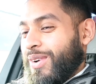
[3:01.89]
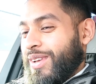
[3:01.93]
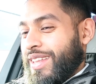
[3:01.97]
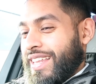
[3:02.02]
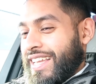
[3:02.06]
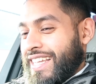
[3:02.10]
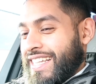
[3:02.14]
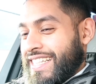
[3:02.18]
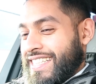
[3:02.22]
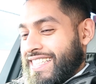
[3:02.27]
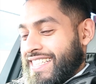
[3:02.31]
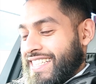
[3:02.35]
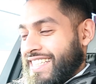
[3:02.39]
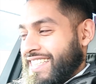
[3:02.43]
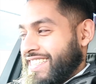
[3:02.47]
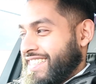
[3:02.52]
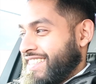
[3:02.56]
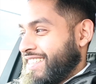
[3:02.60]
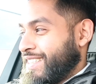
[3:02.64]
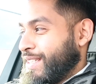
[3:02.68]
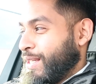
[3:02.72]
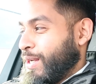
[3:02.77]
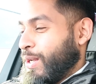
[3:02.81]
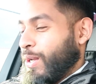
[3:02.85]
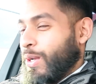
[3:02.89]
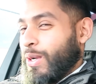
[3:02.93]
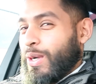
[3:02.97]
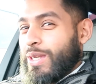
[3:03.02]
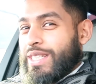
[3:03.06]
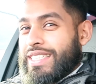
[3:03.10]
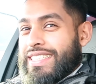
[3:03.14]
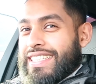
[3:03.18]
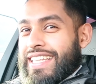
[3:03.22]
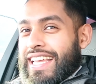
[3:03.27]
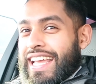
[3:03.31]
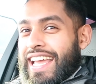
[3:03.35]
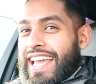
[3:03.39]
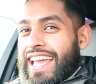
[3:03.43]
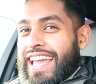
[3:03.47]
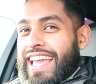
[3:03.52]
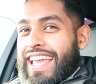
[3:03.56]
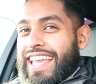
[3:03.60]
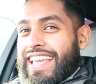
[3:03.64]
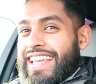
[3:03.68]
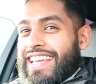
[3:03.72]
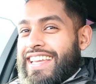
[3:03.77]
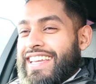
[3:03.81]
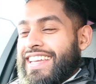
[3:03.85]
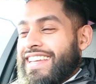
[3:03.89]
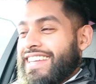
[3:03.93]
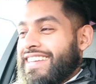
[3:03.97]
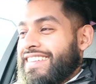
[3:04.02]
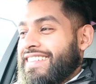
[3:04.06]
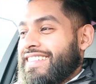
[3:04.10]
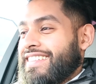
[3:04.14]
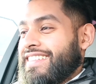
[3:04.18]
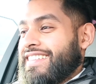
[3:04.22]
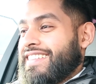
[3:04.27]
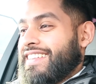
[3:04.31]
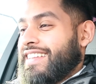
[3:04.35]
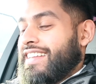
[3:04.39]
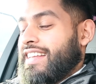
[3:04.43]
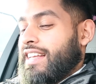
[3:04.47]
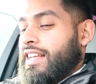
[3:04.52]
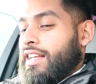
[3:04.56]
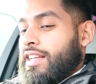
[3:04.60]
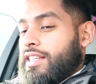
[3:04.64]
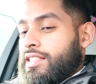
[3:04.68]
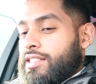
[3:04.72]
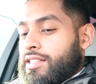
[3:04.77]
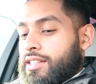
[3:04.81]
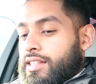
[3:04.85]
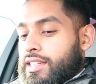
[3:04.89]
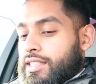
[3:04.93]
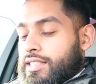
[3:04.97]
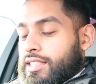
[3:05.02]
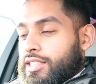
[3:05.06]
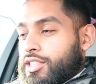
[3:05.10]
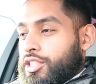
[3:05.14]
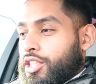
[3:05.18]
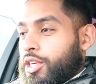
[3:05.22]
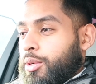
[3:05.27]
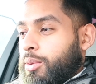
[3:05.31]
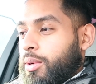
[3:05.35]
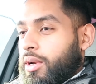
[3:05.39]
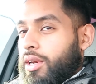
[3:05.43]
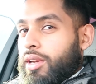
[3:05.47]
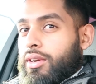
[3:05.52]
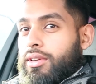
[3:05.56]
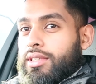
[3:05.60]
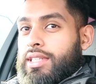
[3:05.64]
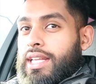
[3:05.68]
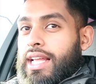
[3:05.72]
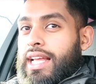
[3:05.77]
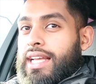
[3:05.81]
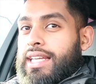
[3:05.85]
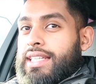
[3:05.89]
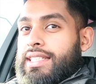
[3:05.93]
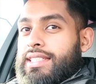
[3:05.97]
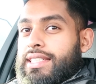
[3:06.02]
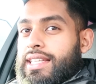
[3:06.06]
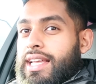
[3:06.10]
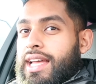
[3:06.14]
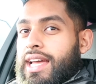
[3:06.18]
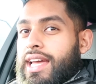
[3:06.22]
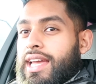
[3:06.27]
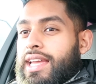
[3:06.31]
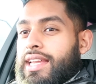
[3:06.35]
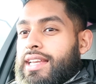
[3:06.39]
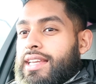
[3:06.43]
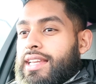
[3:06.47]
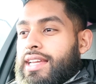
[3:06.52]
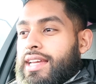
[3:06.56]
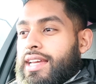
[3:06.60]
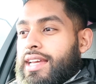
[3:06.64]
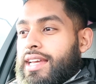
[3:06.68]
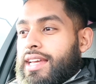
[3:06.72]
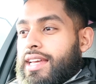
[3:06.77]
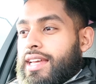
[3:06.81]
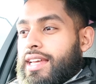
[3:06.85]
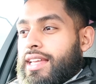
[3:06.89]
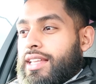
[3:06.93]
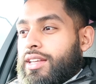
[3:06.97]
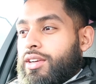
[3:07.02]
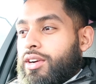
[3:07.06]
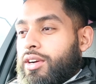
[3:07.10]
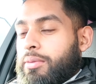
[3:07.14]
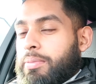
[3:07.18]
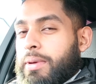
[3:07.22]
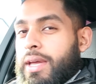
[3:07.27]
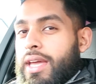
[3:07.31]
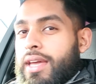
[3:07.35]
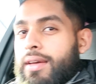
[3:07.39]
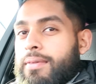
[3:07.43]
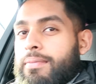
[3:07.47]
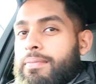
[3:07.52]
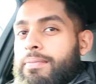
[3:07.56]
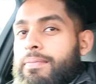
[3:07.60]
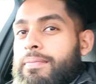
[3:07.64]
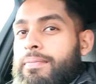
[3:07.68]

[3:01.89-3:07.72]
This is no take. So guys, I'll show you what it looks like inside the cockpit.